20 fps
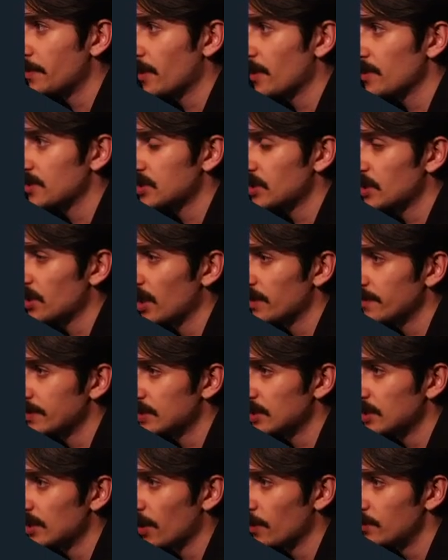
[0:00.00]
either to the
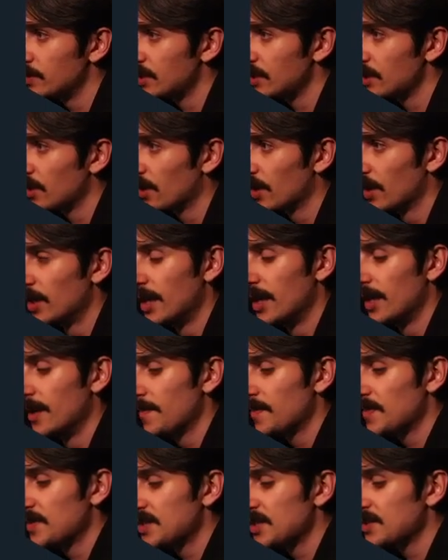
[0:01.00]
OCR
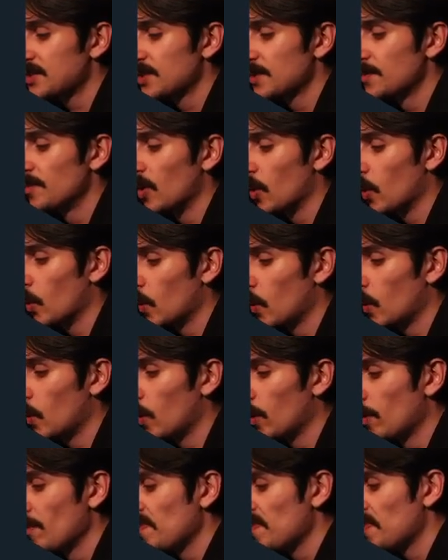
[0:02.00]
system or
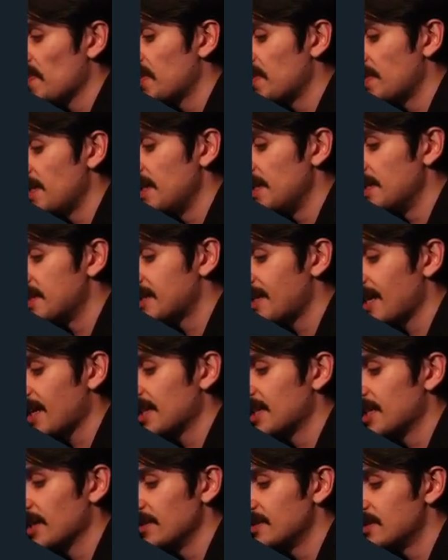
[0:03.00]
the secondary
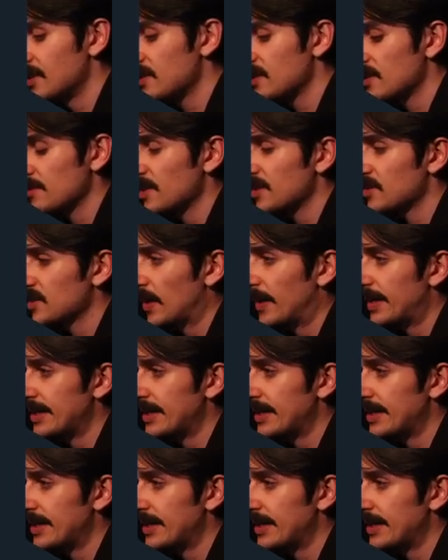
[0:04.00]
system that's going to